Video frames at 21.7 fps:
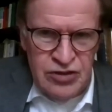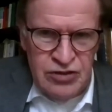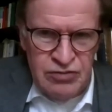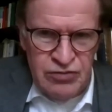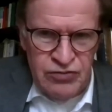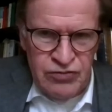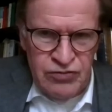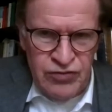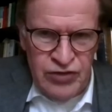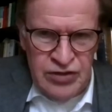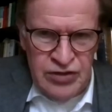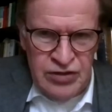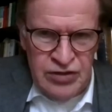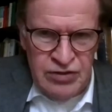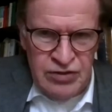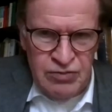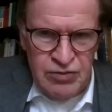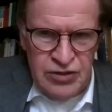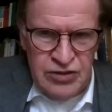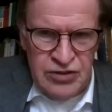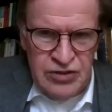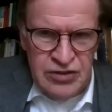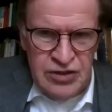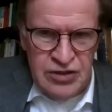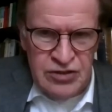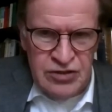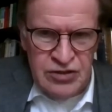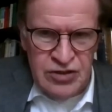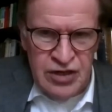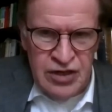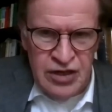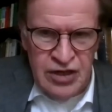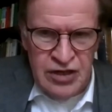He was fighting the
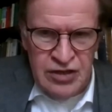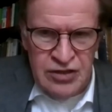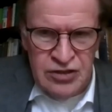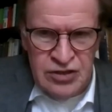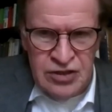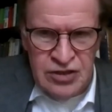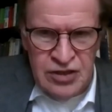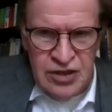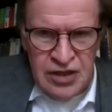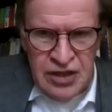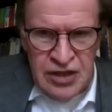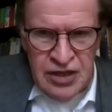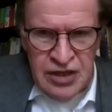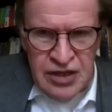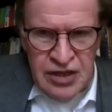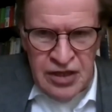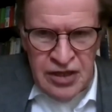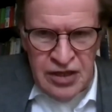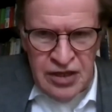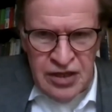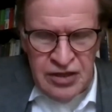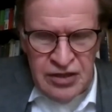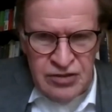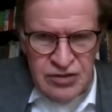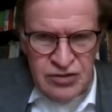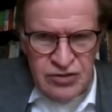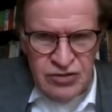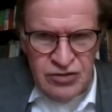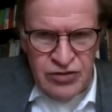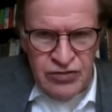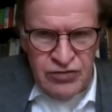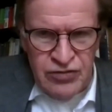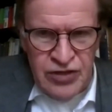presidential election against
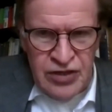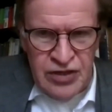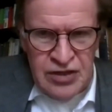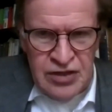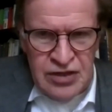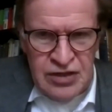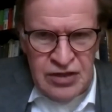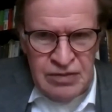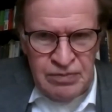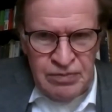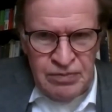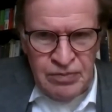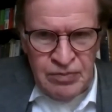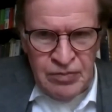John F. Kennedy.